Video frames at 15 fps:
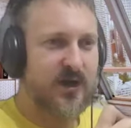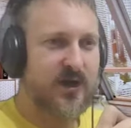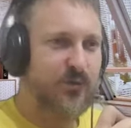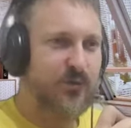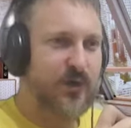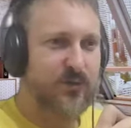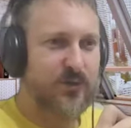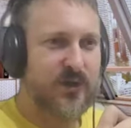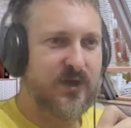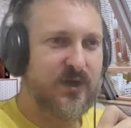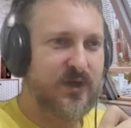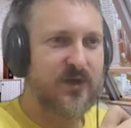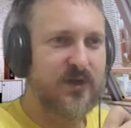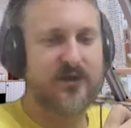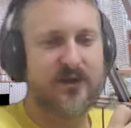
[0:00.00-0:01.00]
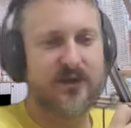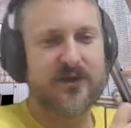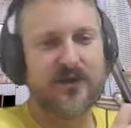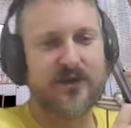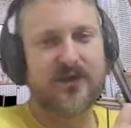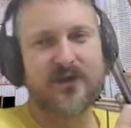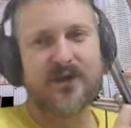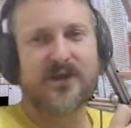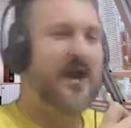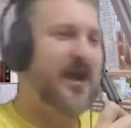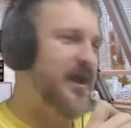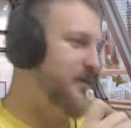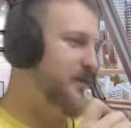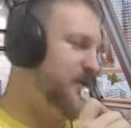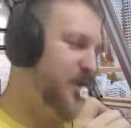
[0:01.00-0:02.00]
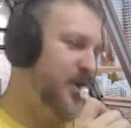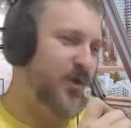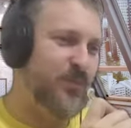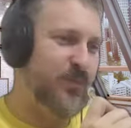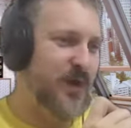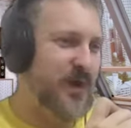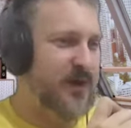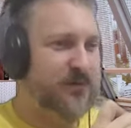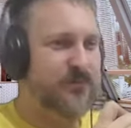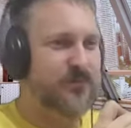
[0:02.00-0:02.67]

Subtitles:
We can't yet. You know, big